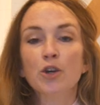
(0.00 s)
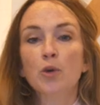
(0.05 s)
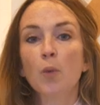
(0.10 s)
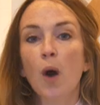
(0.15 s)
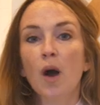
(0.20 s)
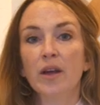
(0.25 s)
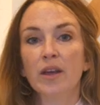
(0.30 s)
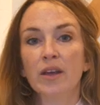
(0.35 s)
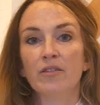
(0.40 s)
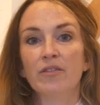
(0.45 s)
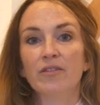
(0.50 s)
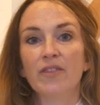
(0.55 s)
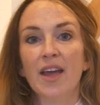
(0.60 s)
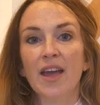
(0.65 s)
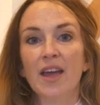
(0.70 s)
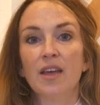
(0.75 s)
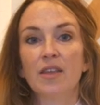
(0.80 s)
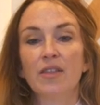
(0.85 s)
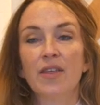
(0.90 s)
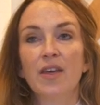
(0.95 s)
your walk in
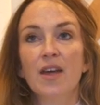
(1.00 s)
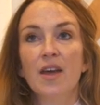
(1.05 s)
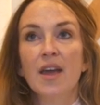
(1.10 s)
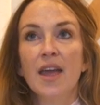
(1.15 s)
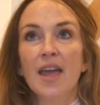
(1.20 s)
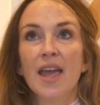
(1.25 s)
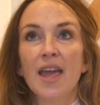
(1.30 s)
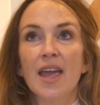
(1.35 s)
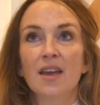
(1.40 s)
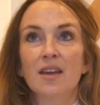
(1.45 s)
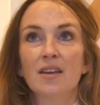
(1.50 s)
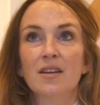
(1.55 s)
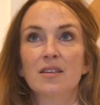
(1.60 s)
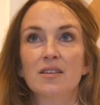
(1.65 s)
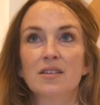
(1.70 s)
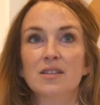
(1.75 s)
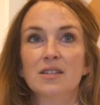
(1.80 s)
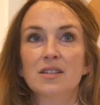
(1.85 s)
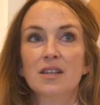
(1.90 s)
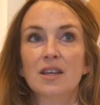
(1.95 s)
faith
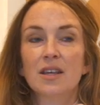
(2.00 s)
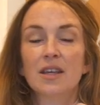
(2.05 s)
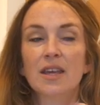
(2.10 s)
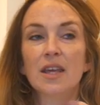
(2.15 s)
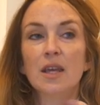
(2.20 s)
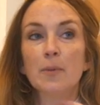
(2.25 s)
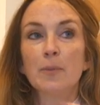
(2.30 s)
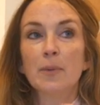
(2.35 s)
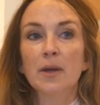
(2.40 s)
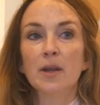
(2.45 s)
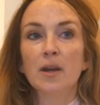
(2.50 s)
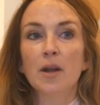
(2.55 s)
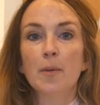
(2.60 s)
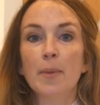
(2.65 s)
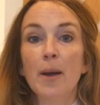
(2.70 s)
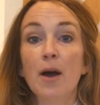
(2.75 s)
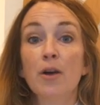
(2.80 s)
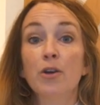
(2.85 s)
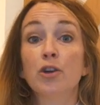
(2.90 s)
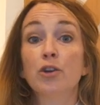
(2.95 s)
and keep it
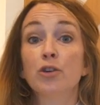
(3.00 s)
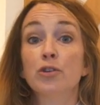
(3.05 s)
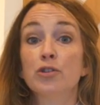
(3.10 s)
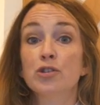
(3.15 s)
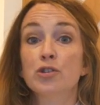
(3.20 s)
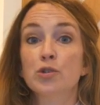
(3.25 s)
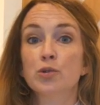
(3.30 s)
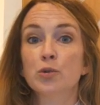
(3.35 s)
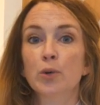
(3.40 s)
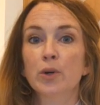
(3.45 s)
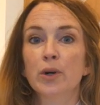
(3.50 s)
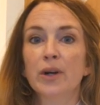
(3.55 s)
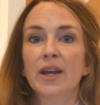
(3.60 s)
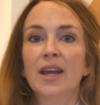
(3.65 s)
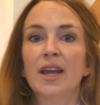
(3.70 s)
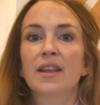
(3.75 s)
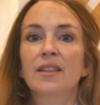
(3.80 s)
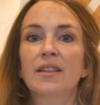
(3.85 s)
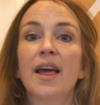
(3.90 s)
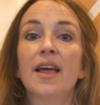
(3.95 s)
about your
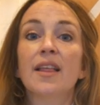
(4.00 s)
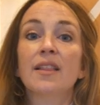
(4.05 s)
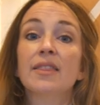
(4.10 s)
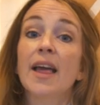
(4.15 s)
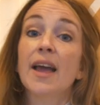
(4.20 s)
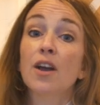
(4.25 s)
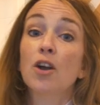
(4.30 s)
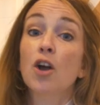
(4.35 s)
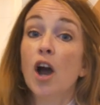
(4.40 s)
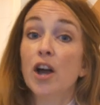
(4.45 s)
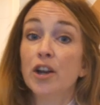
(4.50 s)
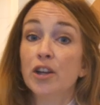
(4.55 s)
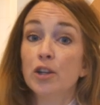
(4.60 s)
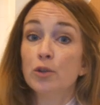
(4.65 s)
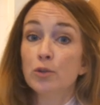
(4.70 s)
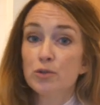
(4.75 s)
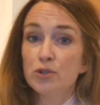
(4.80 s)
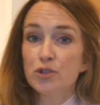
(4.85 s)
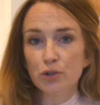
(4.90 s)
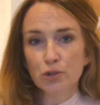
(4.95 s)
story and let, let God
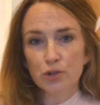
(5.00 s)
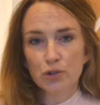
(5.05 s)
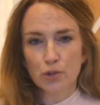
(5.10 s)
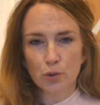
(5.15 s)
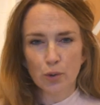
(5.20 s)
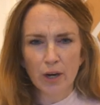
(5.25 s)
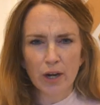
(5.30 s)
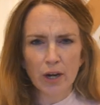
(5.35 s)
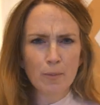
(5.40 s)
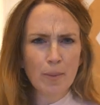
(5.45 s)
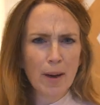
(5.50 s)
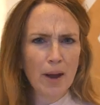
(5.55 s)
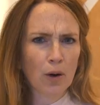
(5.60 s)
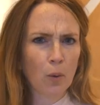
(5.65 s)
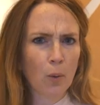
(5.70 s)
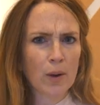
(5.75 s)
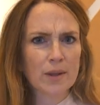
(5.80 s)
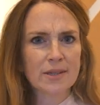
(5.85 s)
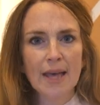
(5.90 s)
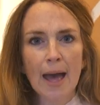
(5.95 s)
use your story no
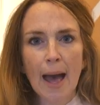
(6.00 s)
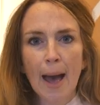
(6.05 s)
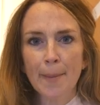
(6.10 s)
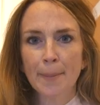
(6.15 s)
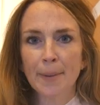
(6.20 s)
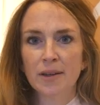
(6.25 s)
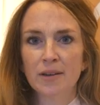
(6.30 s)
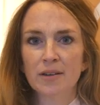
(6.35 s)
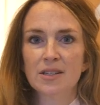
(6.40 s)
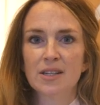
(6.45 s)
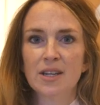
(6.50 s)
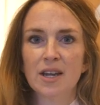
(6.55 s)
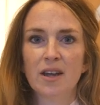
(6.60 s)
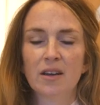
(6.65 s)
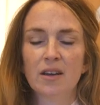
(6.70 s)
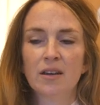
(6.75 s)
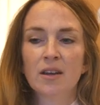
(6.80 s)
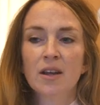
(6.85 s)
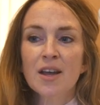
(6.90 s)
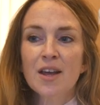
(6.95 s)
matter what's happened.
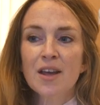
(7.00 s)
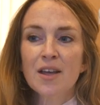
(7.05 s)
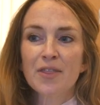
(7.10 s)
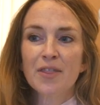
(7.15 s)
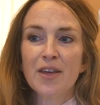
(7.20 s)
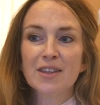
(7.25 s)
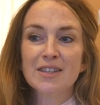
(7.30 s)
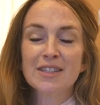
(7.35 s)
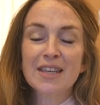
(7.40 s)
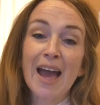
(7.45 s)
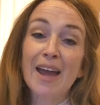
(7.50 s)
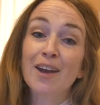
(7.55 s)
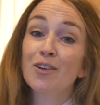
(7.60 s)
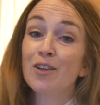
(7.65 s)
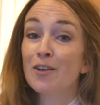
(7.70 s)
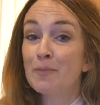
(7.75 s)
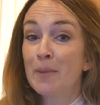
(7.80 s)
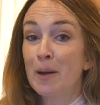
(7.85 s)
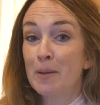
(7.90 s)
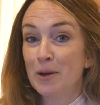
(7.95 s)
And the
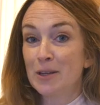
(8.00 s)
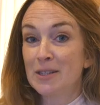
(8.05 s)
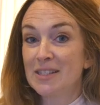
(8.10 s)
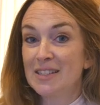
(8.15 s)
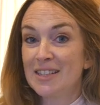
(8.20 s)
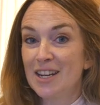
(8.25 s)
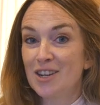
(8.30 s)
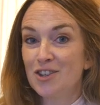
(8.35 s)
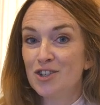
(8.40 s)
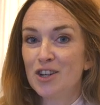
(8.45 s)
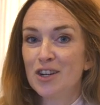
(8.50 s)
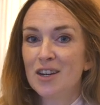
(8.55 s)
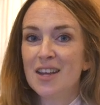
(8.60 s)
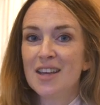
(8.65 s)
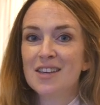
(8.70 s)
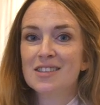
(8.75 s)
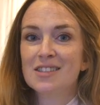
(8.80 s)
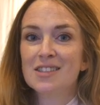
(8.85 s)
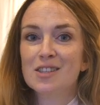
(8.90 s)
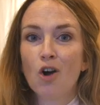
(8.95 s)
title of my presentation
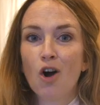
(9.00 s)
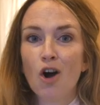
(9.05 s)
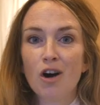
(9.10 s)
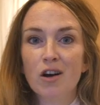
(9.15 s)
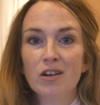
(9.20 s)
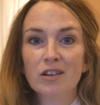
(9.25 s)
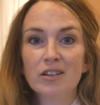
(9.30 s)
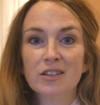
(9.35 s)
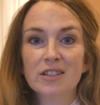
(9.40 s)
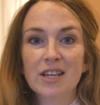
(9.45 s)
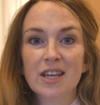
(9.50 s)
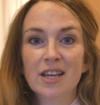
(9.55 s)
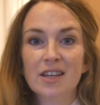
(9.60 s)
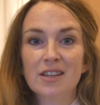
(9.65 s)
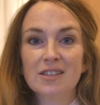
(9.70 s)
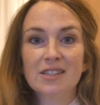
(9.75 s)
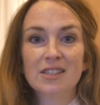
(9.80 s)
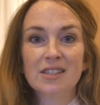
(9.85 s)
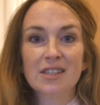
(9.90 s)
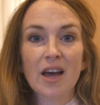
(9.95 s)
is called
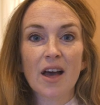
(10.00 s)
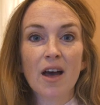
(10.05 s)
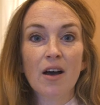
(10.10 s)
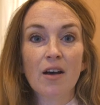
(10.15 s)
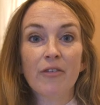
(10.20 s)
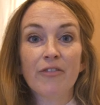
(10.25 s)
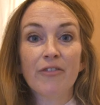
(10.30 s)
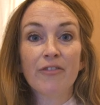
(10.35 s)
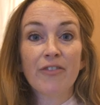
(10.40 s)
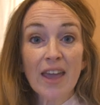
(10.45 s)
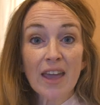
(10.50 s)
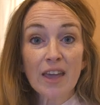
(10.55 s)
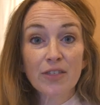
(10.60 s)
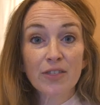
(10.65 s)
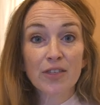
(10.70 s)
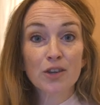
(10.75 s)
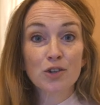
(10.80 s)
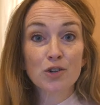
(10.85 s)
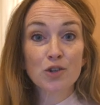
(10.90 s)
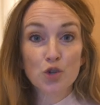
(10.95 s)
It's a
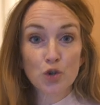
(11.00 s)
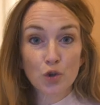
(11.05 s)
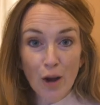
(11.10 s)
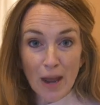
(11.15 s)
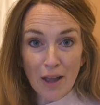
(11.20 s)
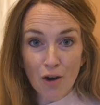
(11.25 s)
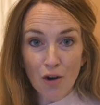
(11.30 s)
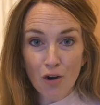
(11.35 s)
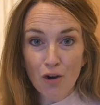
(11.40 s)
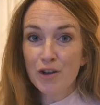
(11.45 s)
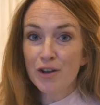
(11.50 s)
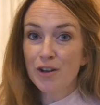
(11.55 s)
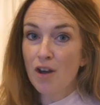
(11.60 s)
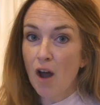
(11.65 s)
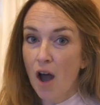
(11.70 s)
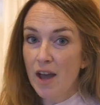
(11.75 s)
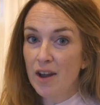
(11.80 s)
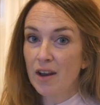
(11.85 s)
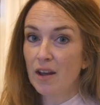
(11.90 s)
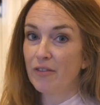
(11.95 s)
Faith Trail,
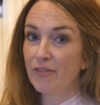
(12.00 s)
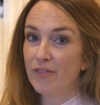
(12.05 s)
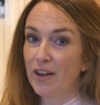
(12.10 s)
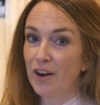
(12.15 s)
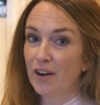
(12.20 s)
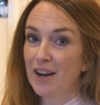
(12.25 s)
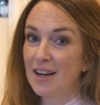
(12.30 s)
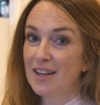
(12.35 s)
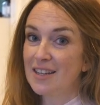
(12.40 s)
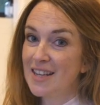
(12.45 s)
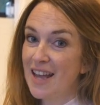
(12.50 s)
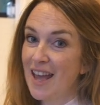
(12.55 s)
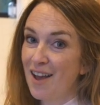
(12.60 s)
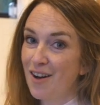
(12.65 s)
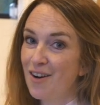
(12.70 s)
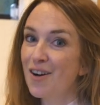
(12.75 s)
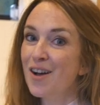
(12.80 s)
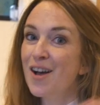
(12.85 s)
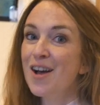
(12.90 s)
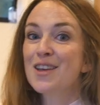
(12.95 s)
Not a Fairy
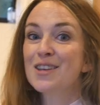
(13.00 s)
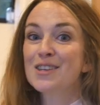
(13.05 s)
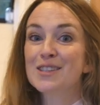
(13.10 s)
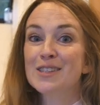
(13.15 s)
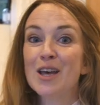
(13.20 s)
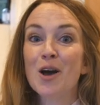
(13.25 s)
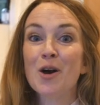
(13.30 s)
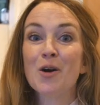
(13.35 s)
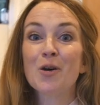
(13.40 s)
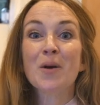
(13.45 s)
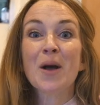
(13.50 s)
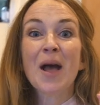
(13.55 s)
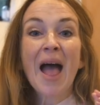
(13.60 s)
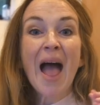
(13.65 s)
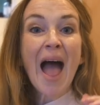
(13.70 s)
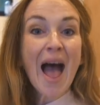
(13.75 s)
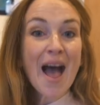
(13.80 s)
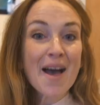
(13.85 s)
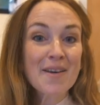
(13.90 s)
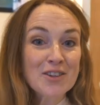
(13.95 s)
Tale. So
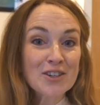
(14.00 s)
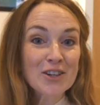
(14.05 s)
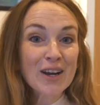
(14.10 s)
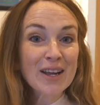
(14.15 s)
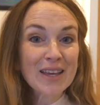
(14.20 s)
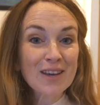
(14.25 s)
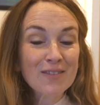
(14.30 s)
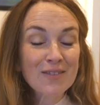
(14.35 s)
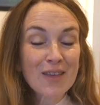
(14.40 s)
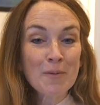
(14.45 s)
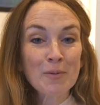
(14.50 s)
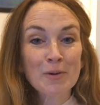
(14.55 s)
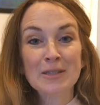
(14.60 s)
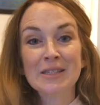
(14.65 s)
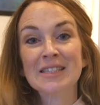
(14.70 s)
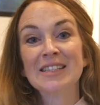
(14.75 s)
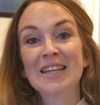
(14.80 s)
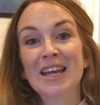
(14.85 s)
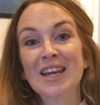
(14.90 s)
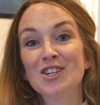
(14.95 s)
after I give that
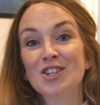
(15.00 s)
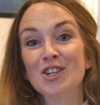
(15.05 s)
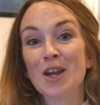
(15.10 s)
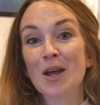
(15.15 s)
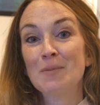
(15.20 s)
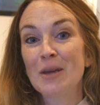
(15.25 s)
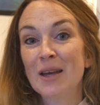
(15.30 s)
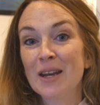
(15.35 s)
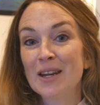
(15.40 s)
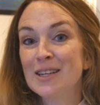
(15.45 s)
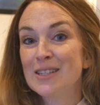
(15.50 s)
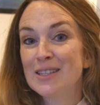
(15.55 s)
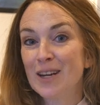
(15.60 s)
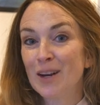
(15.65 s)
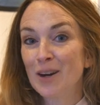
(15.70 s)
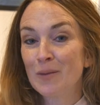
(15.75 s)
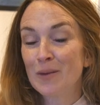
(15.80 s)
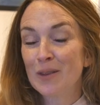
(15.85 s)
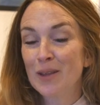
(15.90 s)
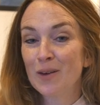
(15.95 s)
presentation, I'm going to
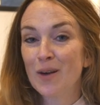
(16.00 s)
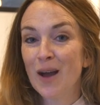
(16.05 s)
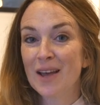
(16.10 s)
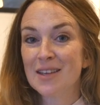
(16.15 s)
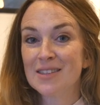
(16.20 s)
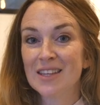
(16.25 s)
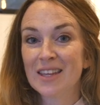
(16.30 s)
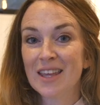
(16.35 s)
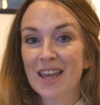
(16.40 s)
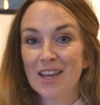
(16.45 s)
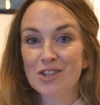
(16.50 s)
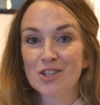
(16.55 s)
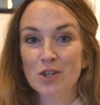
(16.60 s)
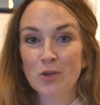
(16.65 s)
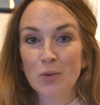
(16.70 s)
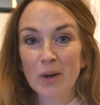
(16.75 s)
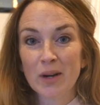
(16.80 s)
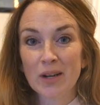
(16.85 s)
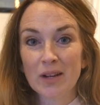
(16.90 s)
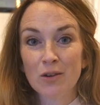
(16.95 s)
share it with you guys in case
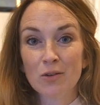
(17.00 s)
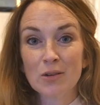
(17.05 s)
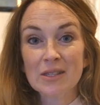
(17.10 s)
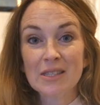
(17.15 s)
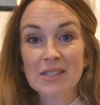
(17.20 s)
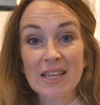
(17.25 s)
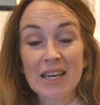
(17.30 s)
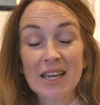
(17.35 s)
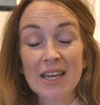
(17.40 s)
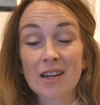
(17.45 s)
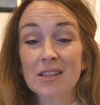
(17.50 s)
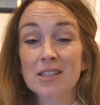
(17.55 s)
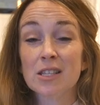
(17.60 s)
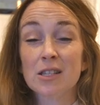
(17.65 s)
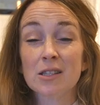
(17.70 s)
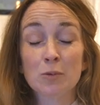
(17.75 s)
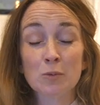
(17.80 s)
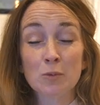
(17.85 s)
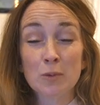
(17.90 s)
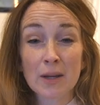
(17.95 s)
you want to see it. It's,
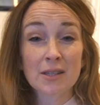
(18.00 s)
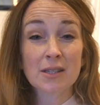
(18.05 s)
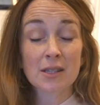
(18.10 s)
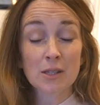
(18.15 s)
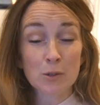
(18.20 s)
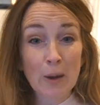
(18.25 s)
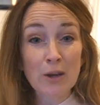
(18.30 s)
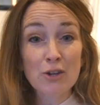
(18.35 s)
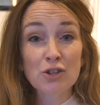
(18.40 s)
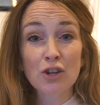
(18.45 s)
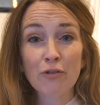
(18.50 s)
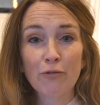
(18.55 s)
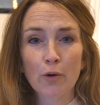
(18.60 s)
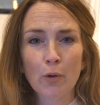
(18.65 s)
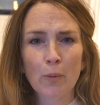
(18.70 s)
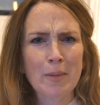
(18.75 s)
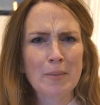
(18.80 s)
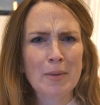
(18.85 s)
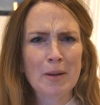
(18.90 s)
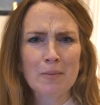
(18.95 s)
it's, it's especially
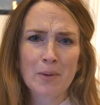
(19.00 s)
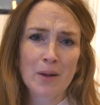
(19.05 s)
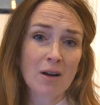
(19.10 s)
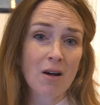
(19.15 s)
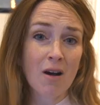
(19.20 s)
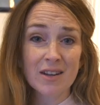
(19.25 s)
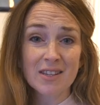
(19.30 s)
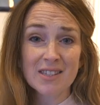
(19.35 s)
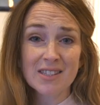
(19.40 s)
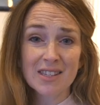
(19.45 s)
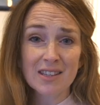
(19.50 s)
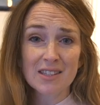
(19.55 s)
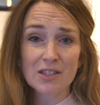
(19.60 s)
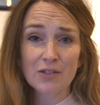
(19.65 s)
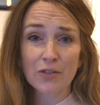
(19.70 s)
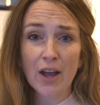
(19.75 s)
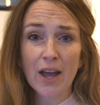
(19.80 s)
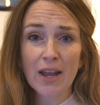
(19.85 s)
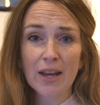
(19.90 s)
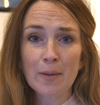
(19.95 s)
for women, but honestly, it's
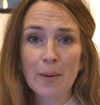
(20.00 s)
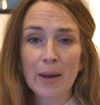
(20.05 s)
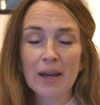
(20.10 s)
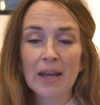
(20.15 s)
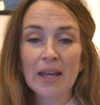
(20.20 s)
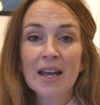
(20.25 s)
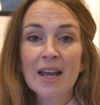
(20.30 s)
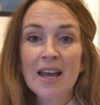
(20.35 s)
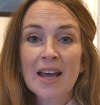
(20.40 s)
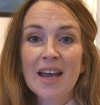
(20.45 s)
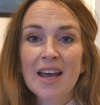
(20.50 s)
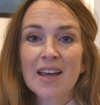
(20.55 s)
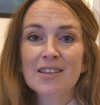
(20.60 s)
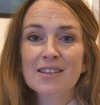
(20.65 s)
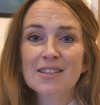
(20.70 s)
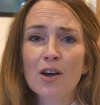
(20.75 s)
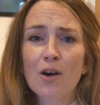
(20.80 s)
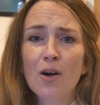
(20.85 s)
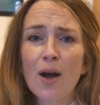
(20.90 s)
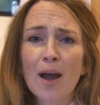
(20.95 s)
for anybody.
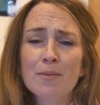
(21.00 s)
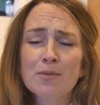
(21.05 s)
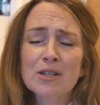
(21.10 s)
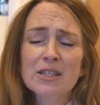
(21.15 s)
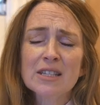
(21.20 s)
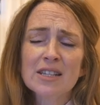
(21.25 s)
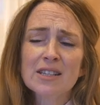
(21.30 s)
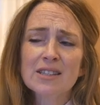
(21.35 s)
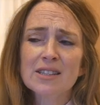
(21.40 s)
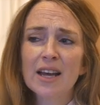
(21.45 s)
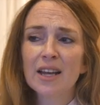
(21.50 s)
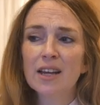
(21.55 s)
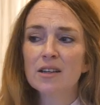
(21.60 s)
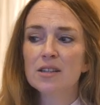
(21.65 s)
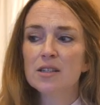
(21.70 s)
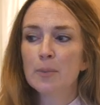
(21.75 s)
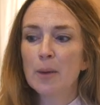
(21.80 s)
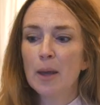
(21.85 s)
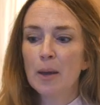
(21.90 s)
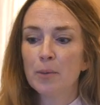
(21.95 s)
And so I'm just
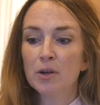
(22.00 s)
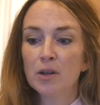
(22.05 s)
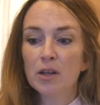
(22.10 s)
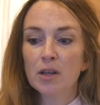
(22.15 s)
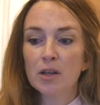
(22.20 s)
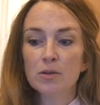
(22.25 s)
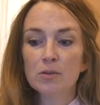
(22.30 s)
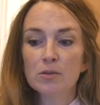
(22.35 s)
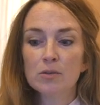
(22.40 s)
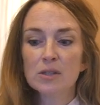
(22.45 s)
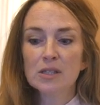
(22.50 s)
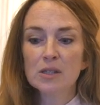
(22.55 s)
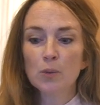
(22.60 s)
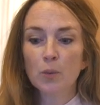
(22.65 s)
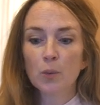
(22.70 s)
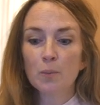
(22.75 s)
excited to be able to use